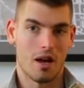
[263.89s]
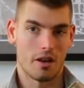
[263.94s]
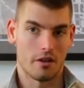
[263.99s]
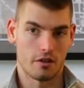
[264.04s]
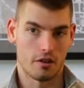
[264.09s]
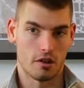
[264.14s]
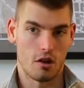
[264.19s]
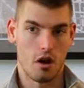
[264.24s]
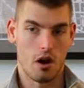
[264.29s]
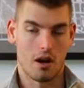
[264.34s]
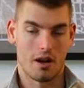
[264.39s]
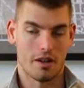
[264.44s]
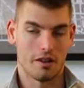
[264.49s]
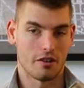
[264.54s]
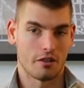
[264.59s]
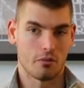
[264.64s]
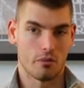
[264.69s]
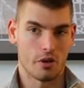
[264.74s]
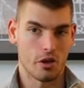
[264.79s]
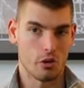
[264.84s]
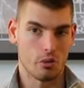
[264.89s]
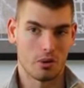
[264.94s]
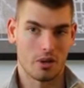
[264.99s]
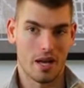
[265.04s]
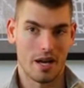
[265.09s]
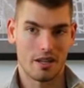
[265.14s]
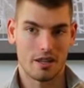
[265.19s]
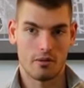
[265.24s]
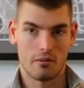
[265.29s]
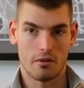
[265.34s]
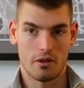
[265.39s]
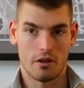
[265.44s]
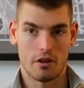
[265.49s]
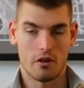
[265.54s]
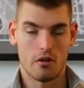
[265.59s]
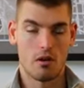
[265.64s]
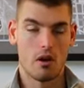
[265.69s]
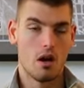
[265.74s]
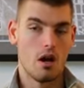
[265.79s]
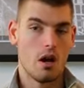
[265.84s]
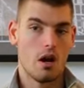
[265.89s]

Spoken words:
as long as what you would like them to do.